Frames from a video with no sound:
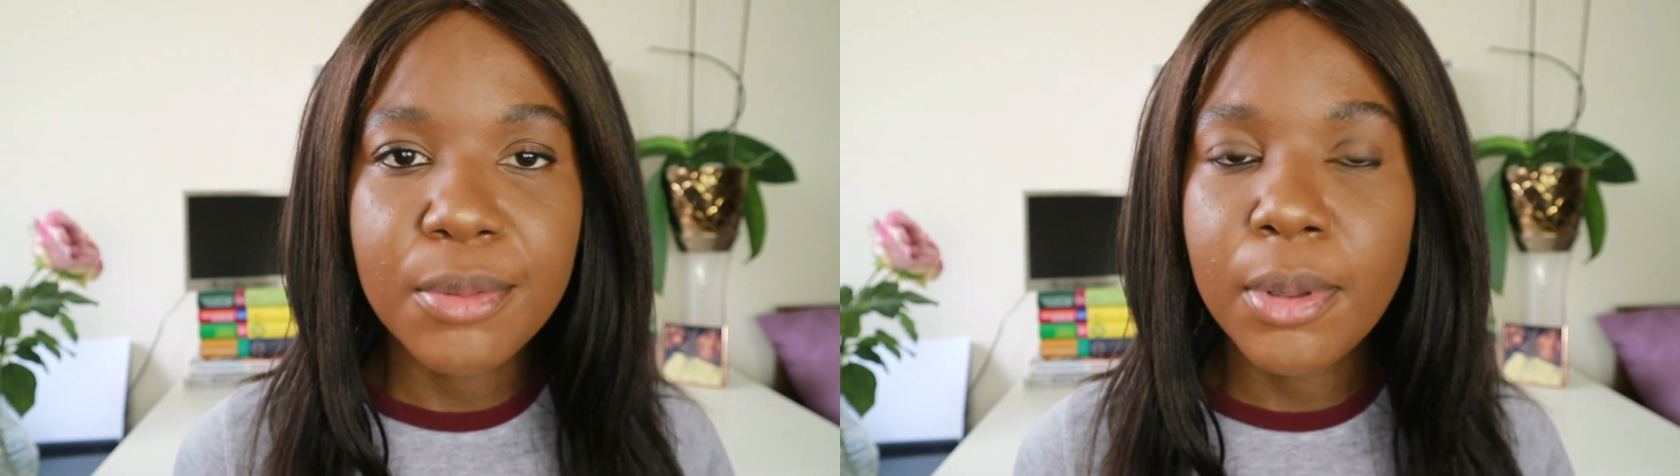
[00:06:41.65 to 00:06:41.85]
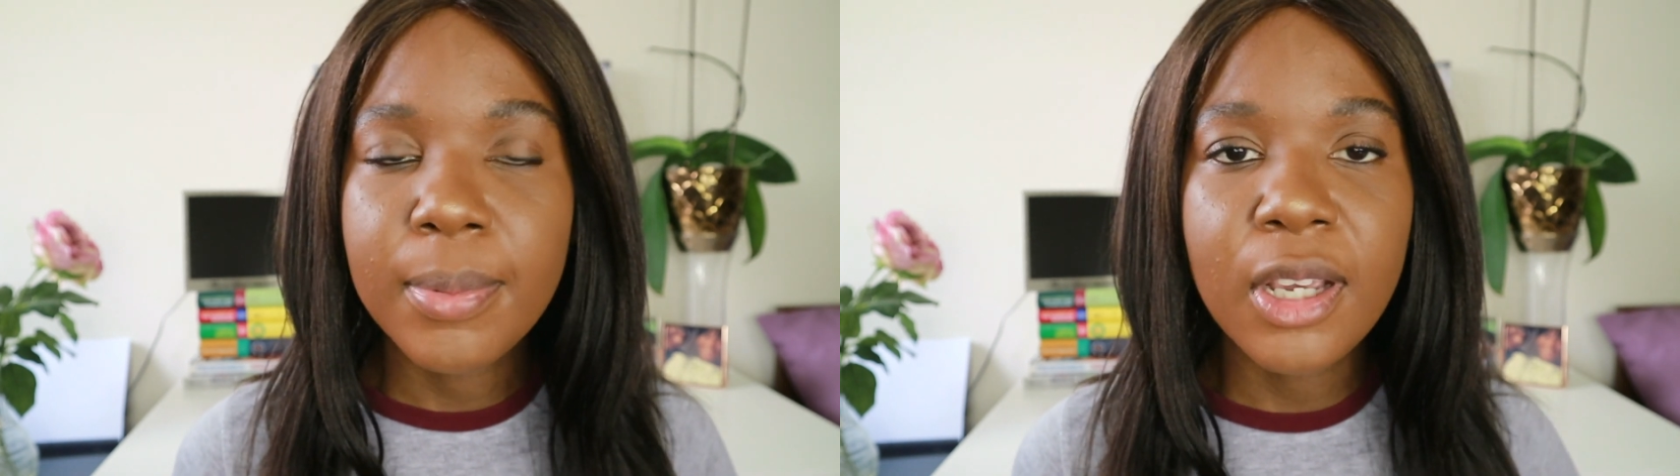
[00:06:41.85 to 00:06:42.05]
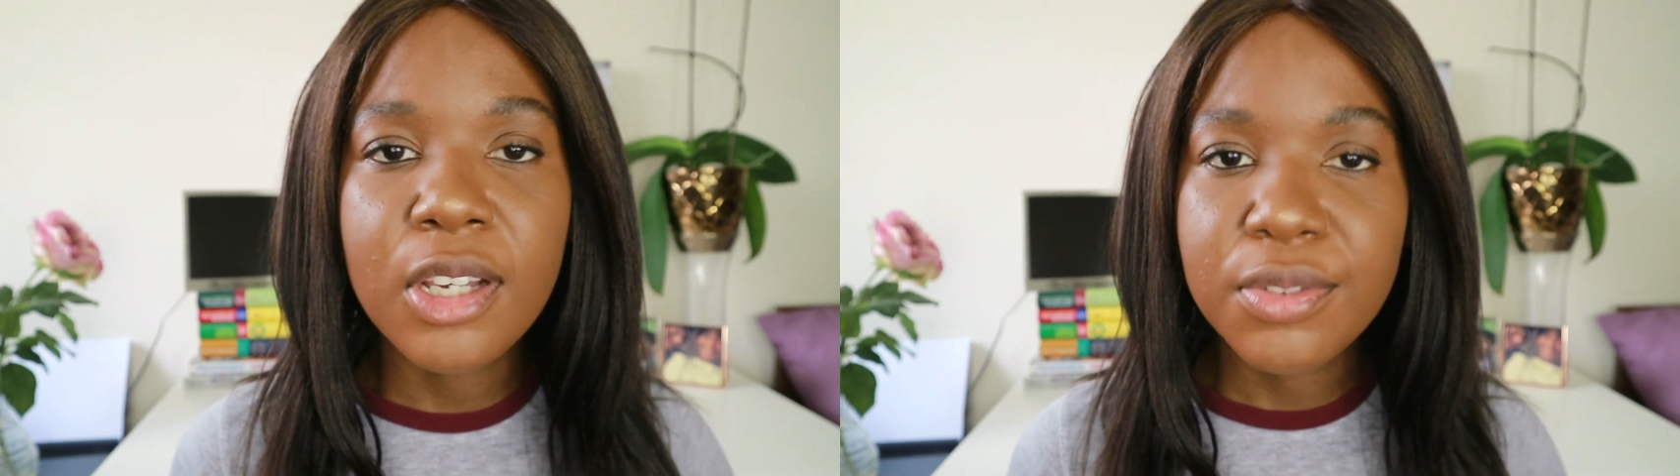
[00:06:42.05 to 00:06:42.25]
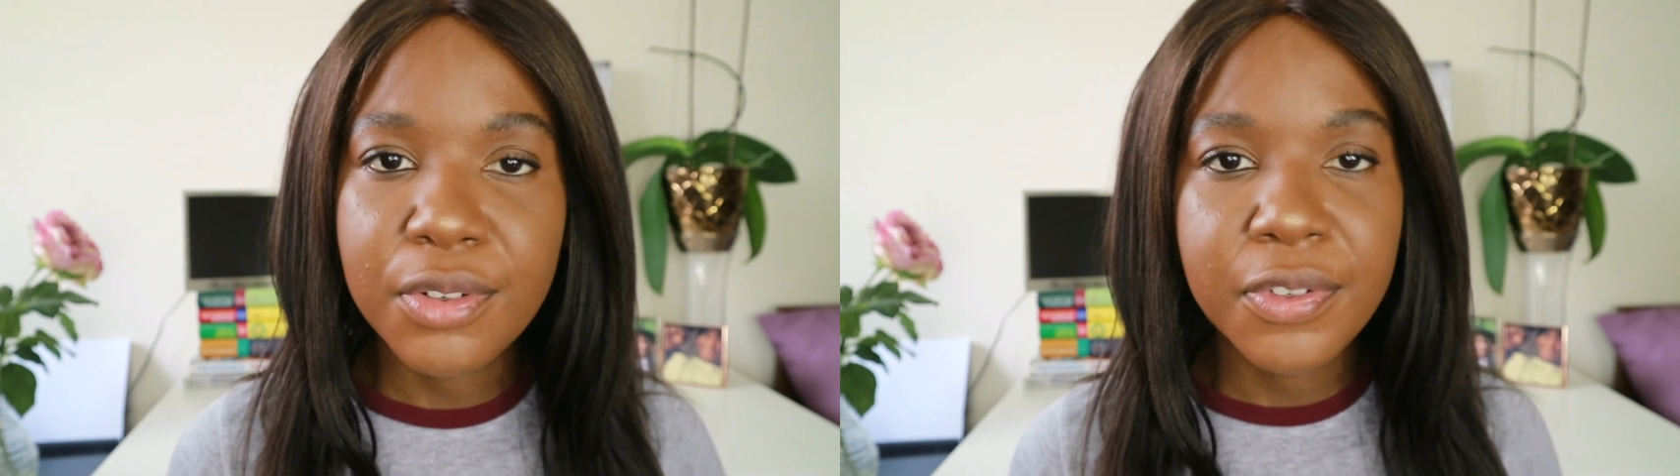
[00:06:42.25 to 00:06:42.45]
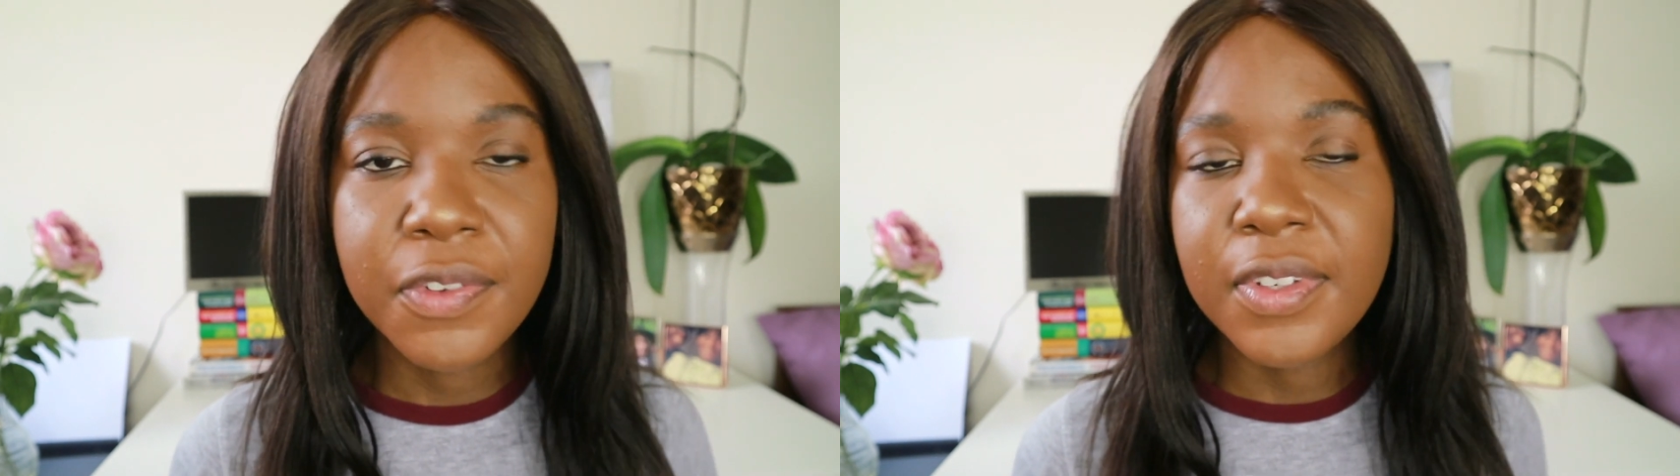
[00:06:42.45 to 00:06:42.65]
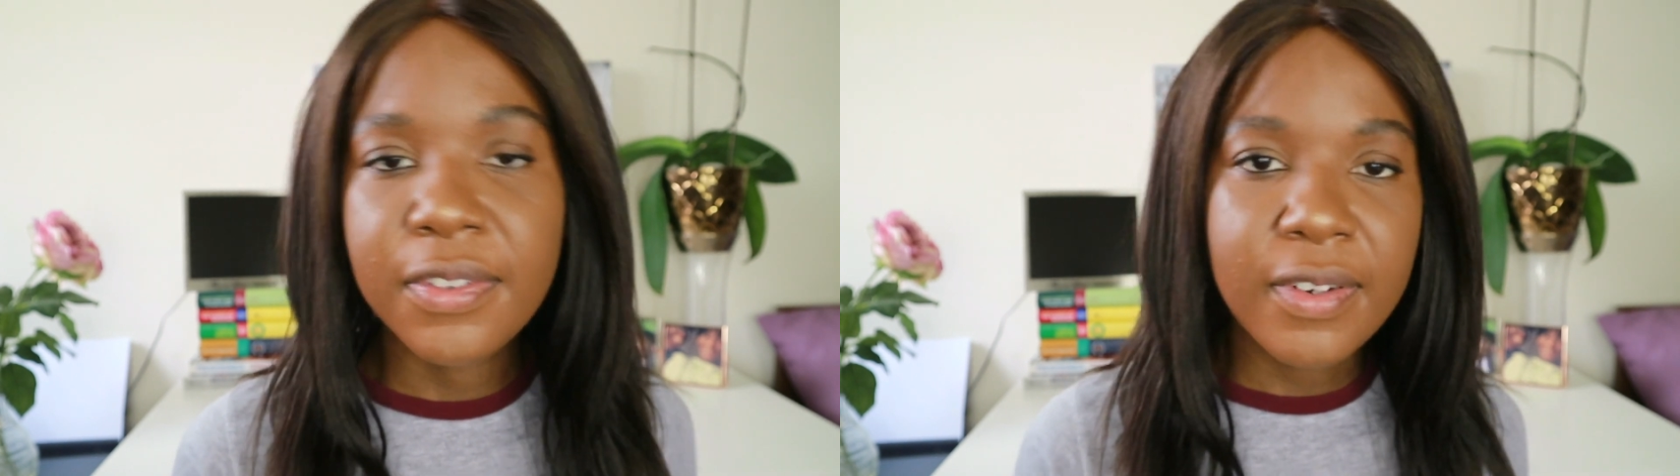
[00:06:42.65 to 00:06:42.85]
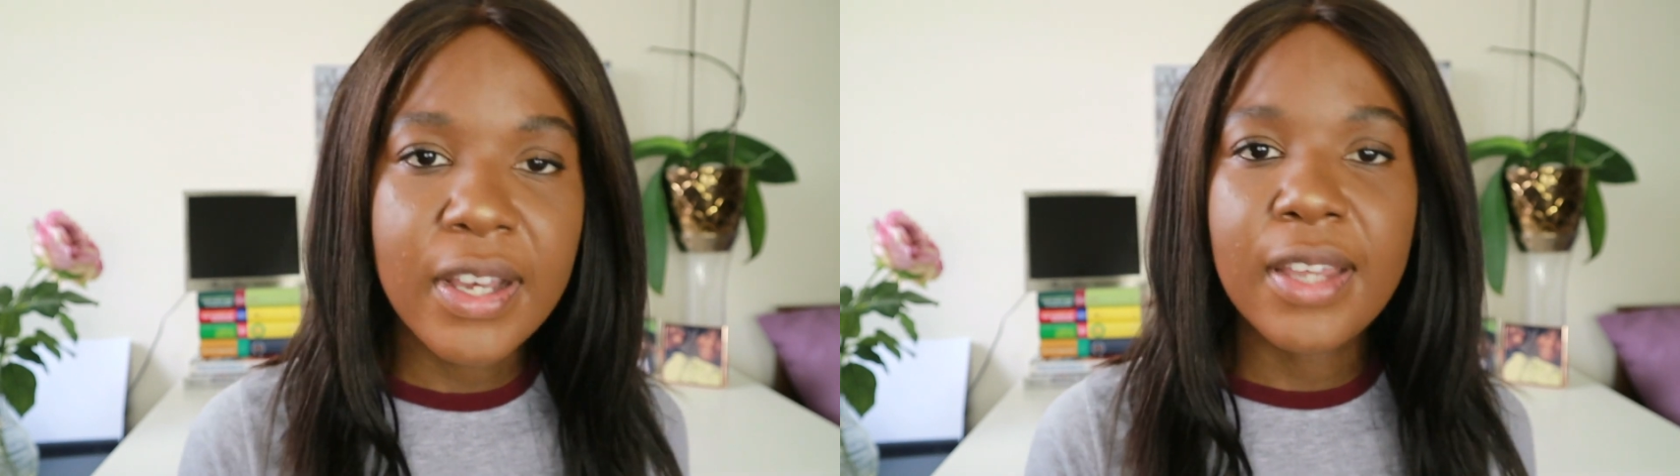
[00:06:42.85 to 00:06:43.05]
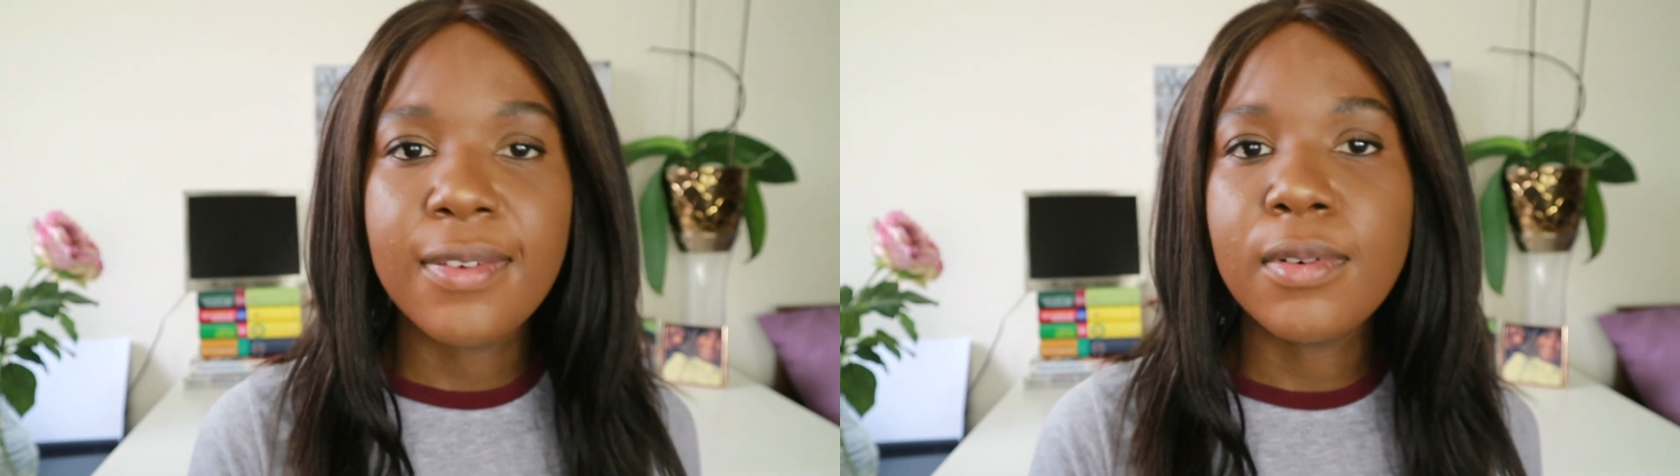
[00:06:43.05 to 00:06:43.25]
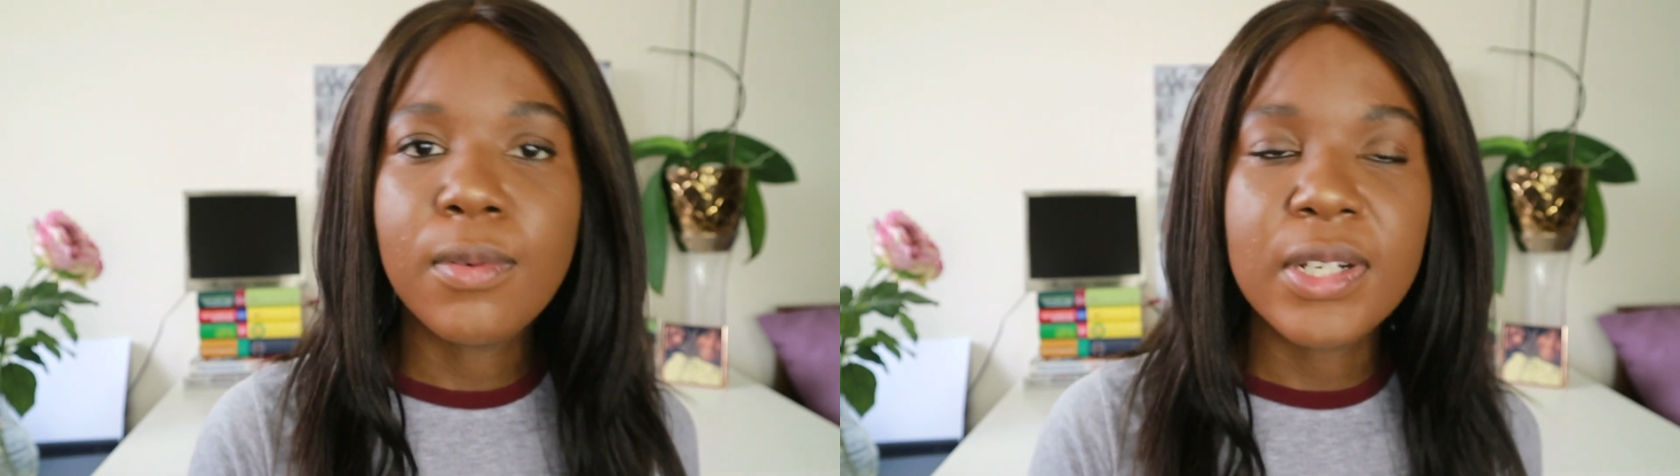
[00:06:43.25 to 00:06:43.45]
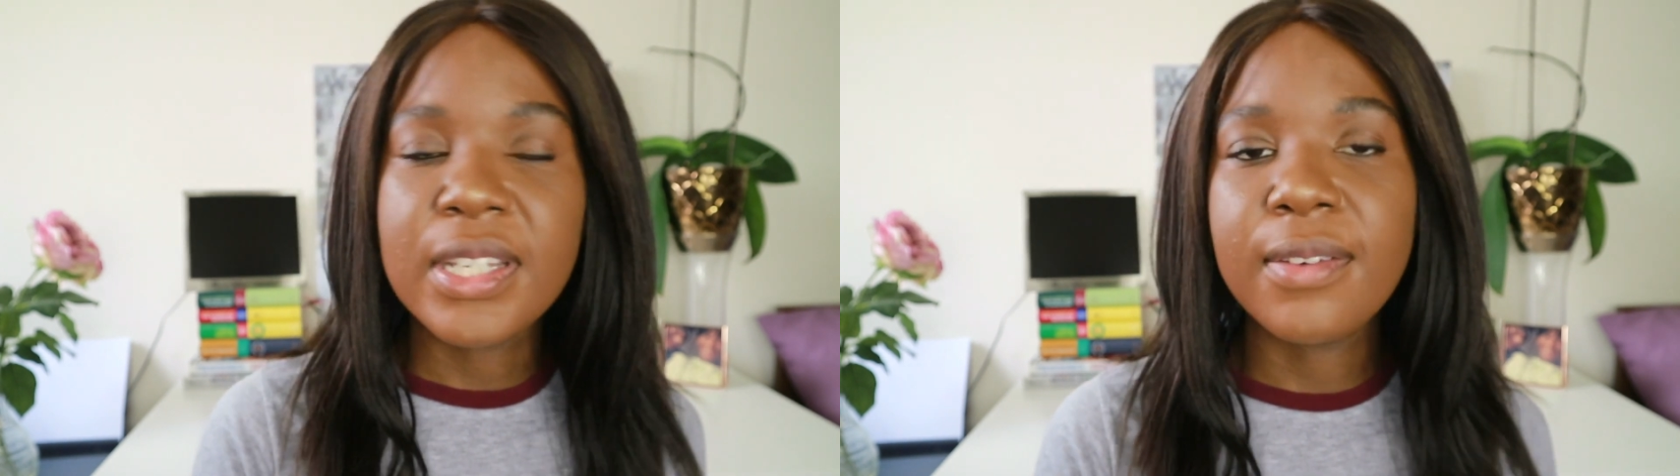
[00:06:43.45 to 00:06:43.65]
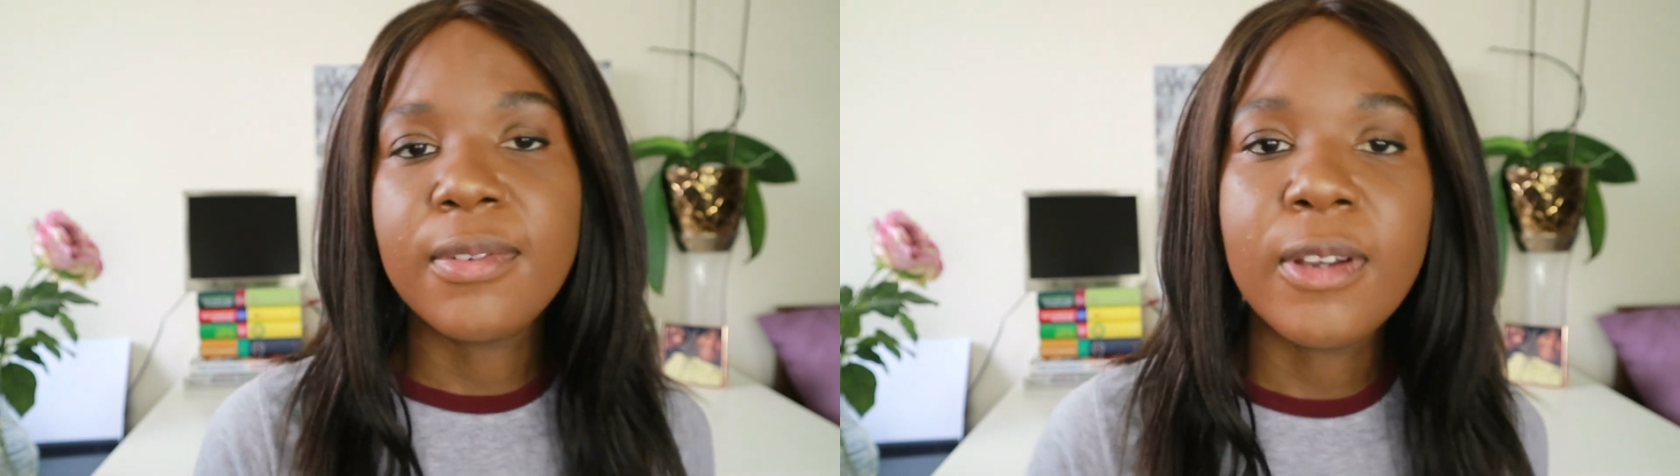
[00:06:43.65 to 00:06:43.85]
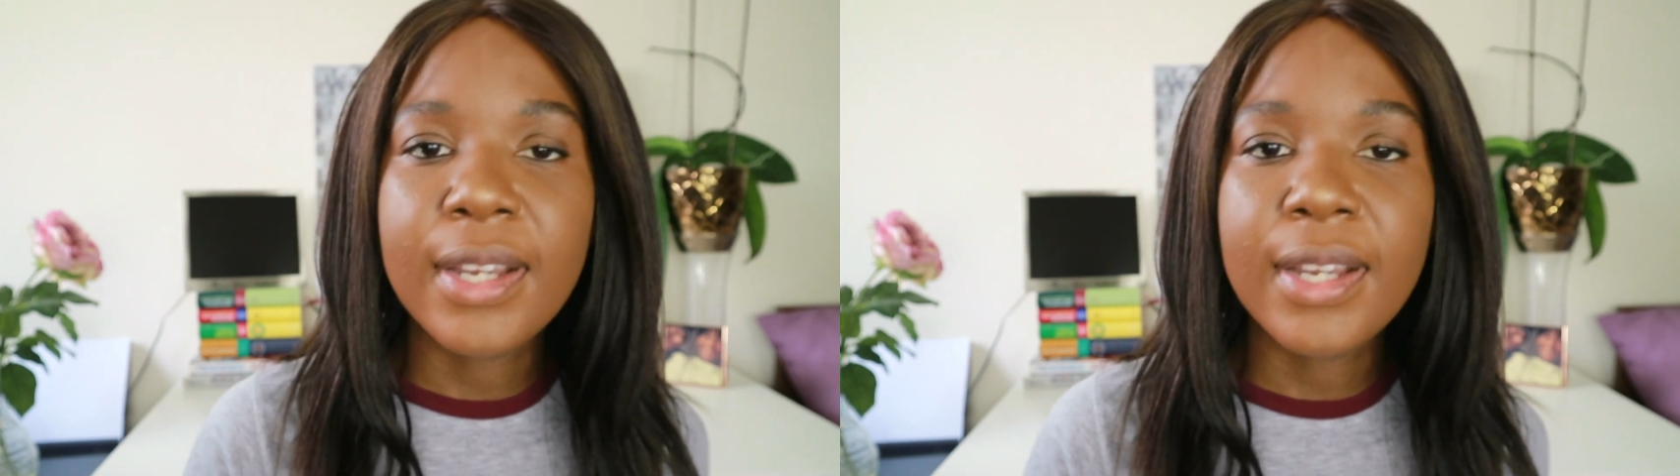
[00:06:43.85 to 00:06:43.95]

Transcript: they'll probably ask for a 55 or whatever